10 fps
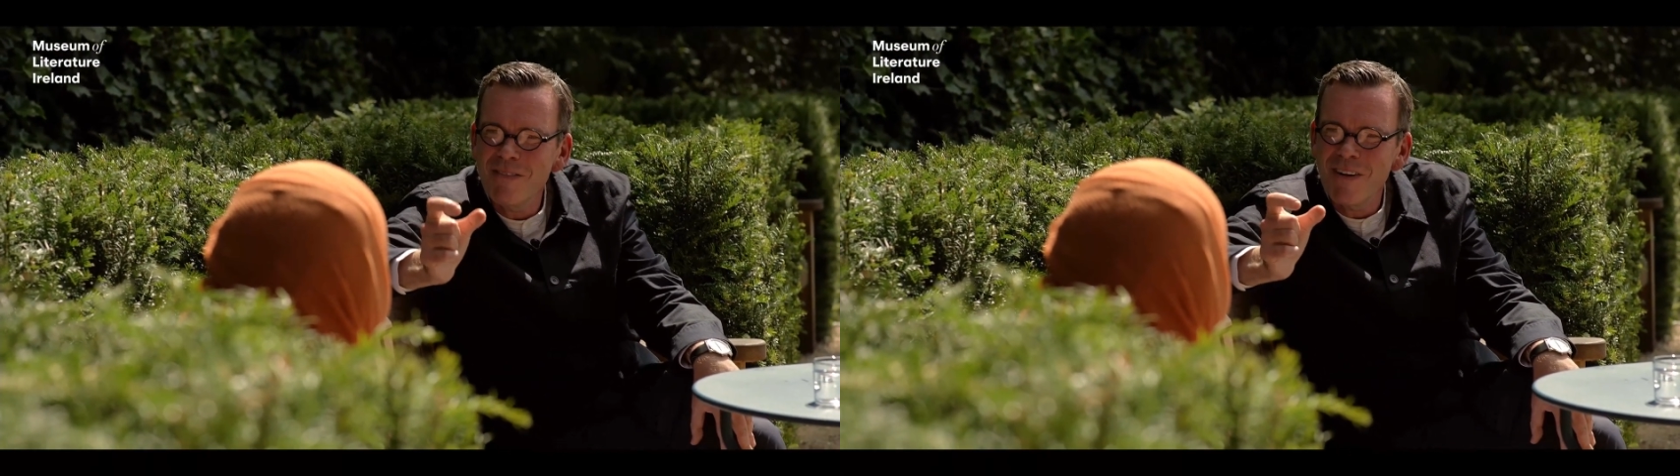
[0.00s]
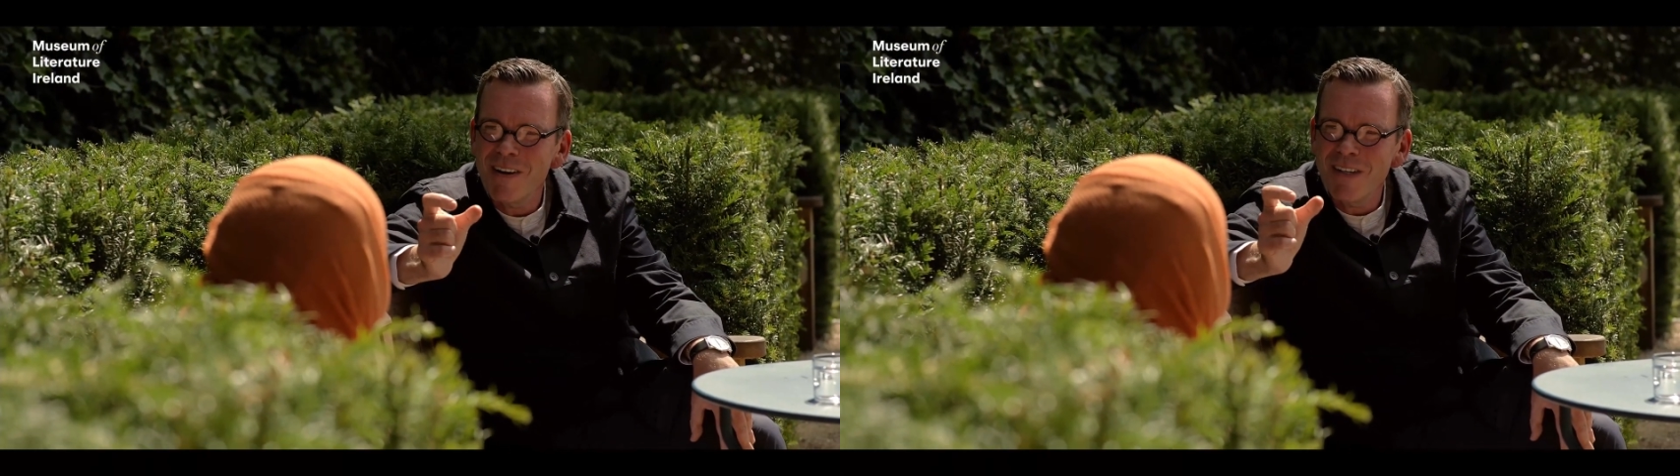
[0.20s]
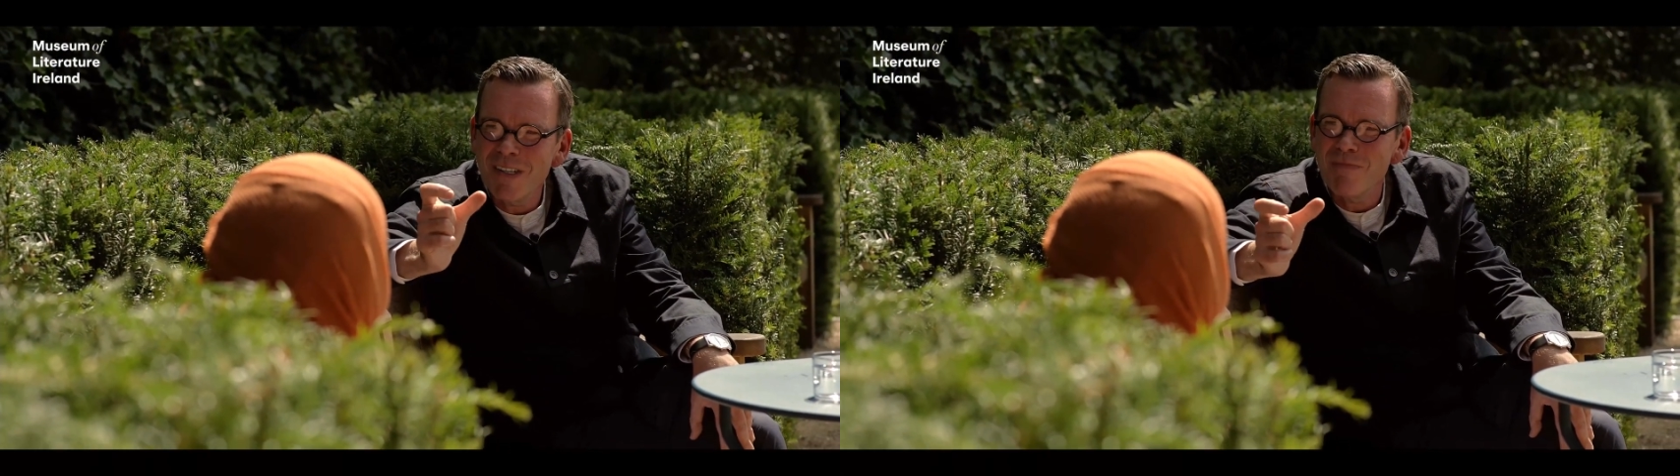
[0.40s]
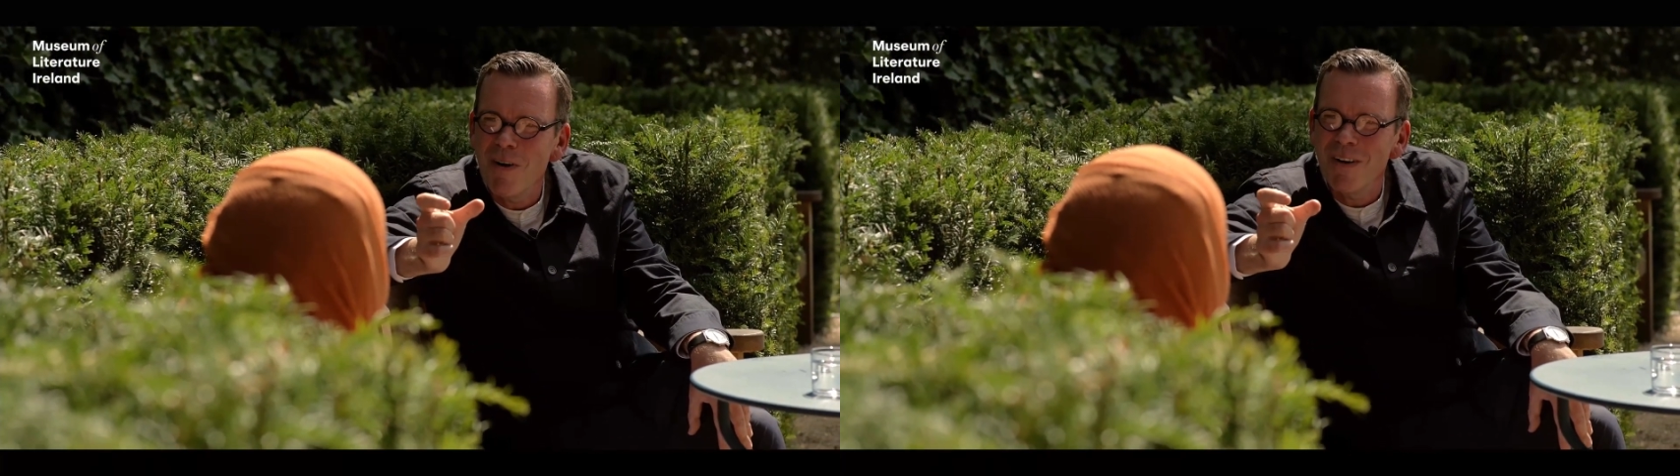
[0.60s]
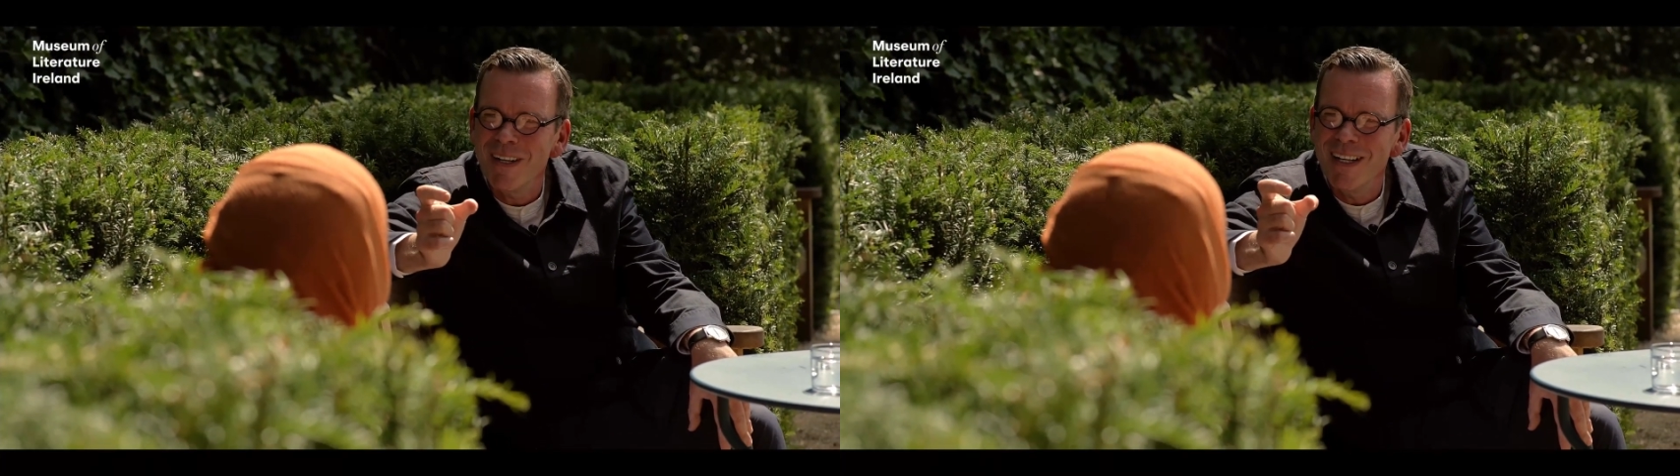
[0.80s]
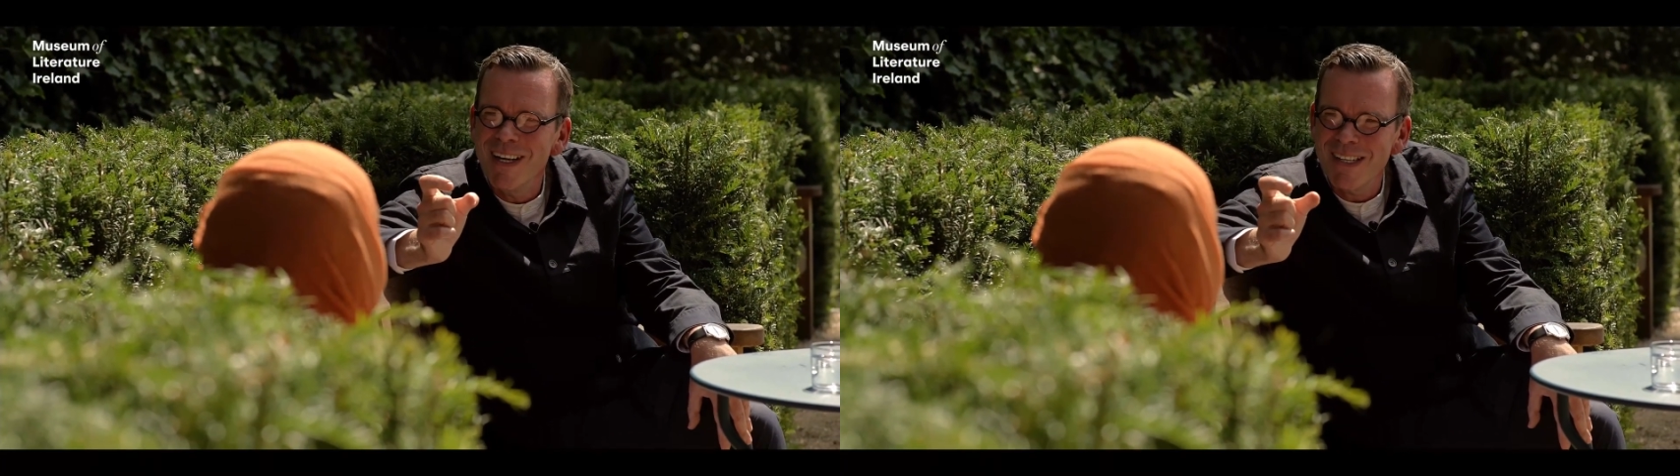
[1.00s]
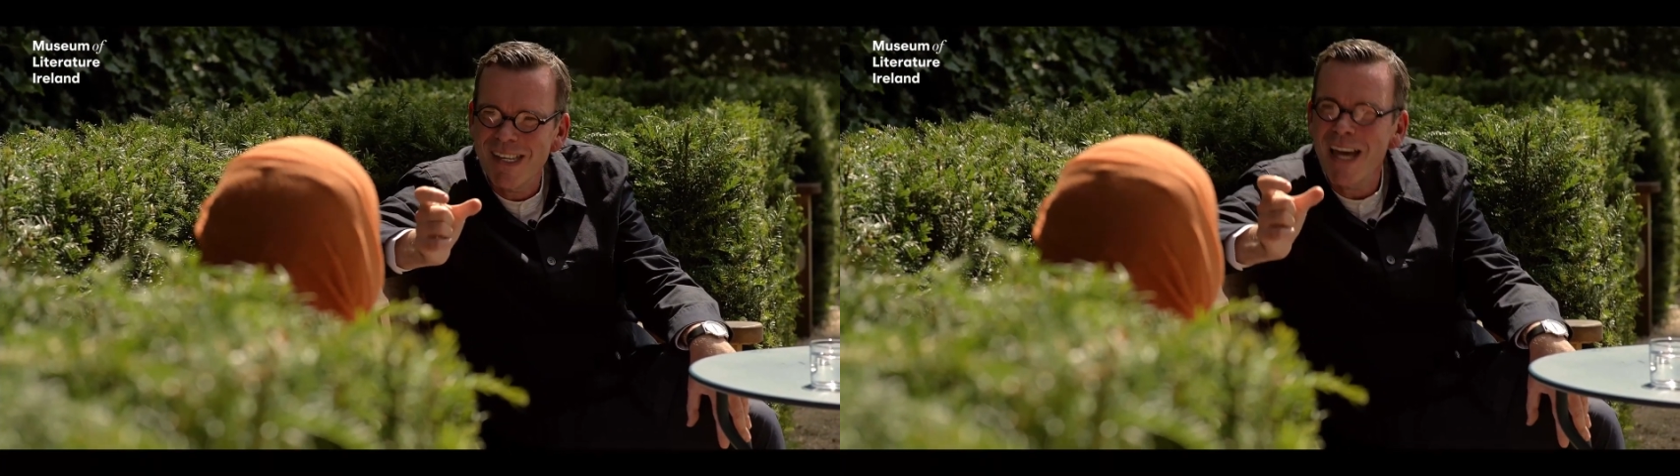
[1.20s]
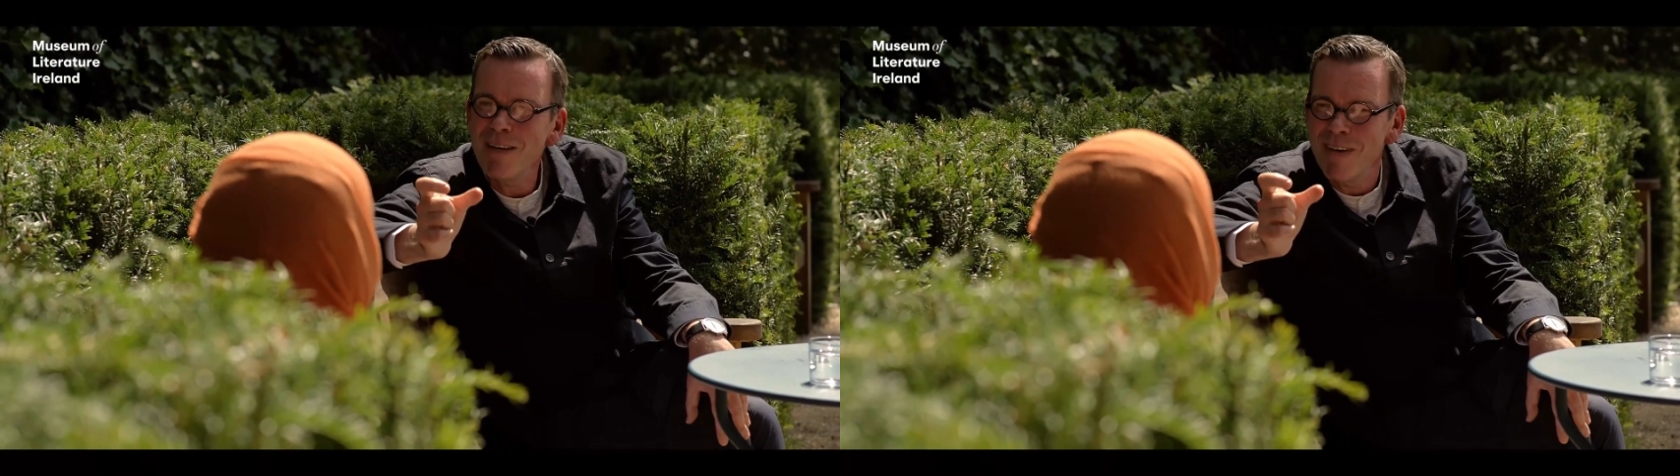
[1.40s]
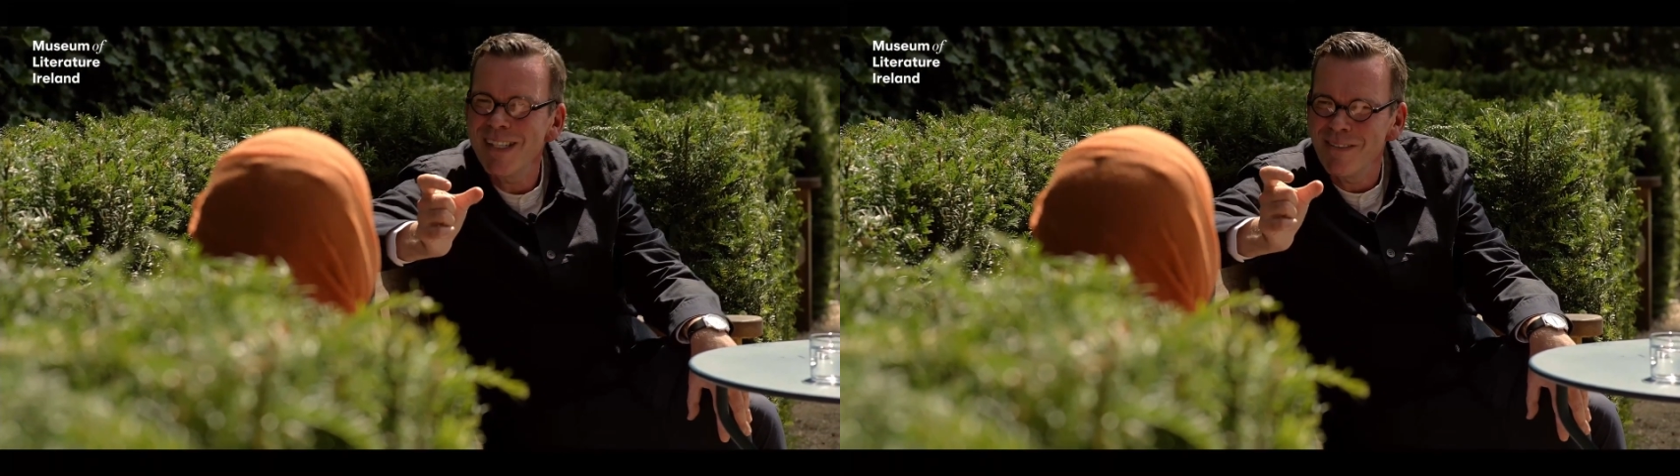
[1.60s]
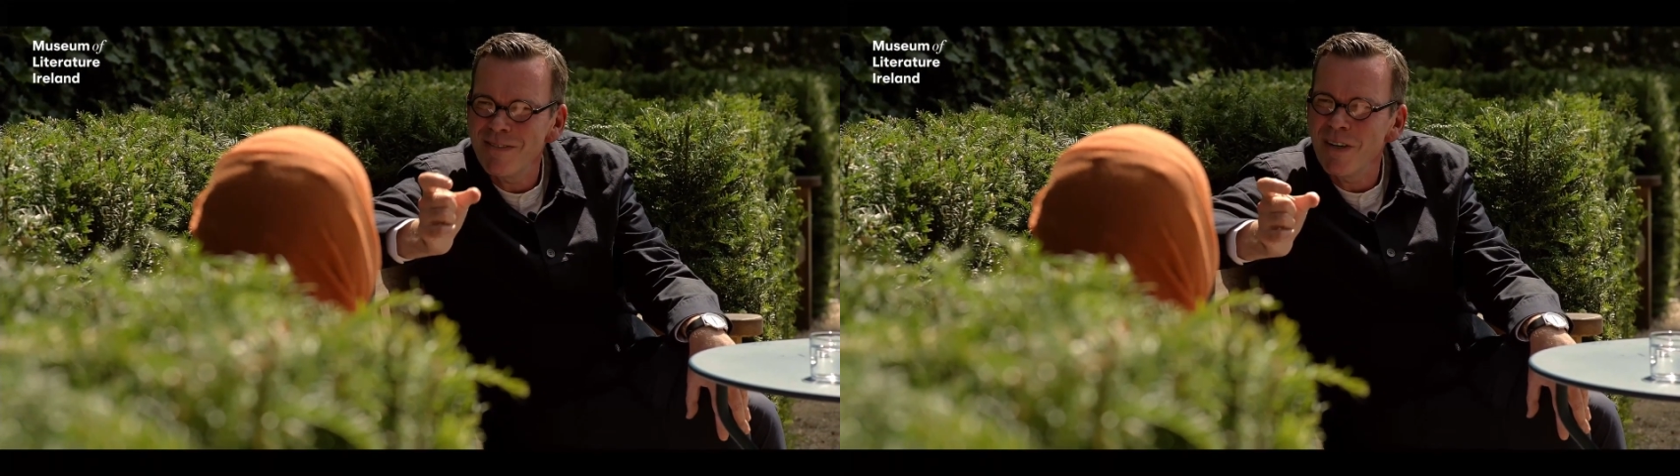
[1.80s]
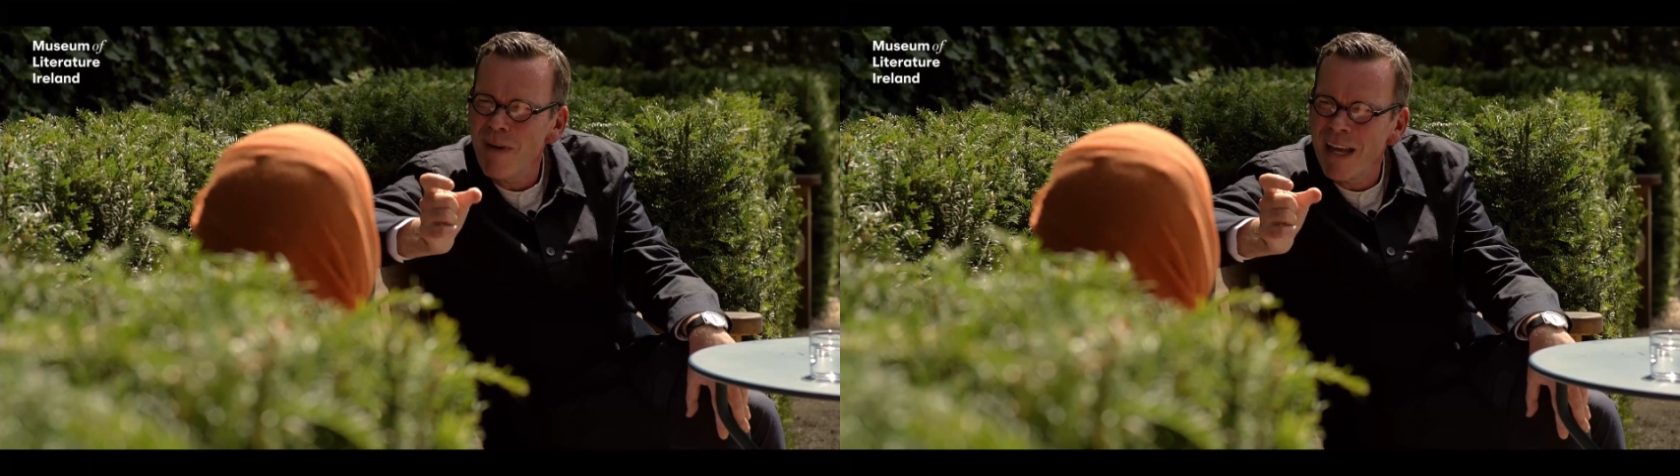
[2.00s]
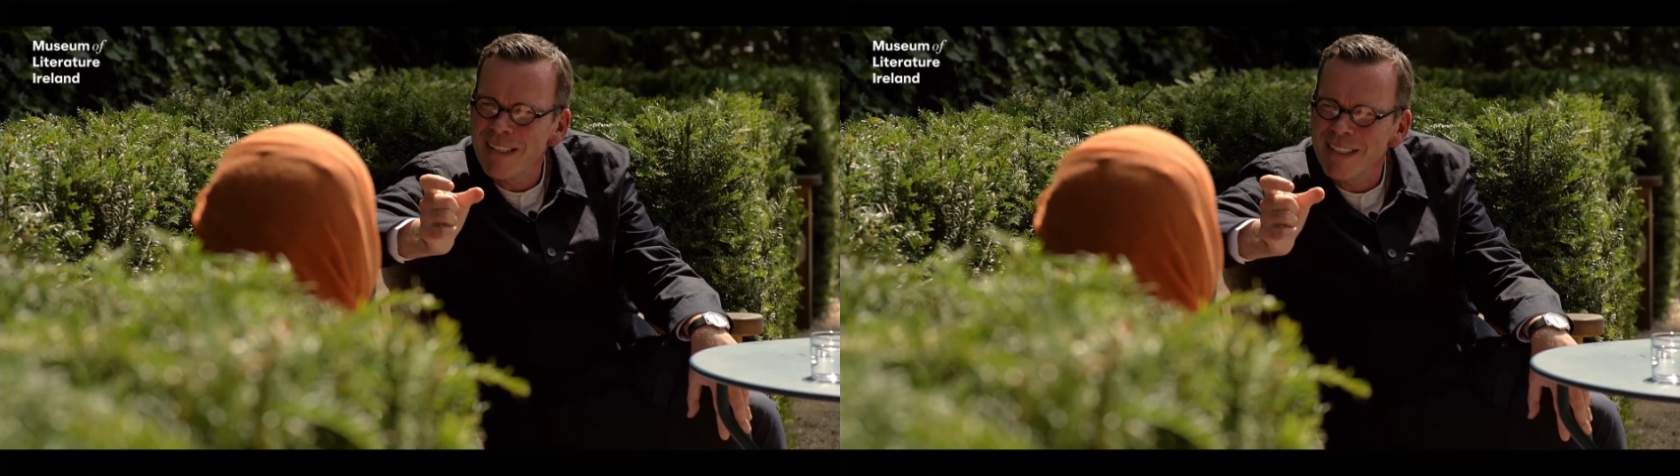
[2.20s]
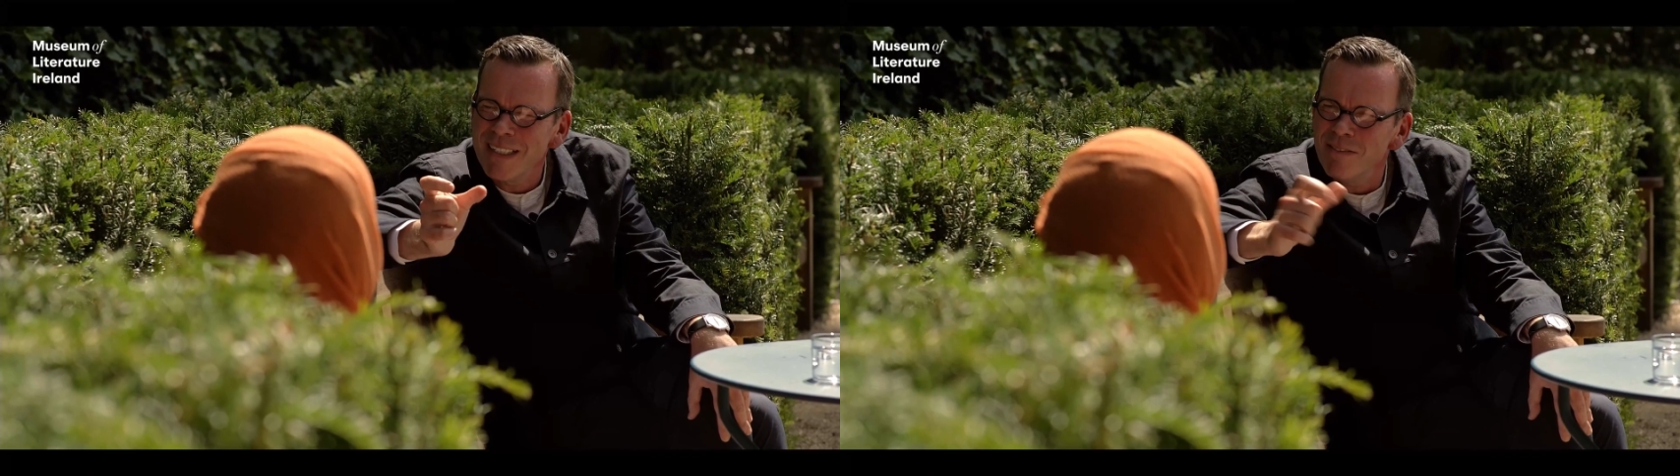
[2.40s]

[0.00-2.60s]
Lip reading: very small segment of humanity.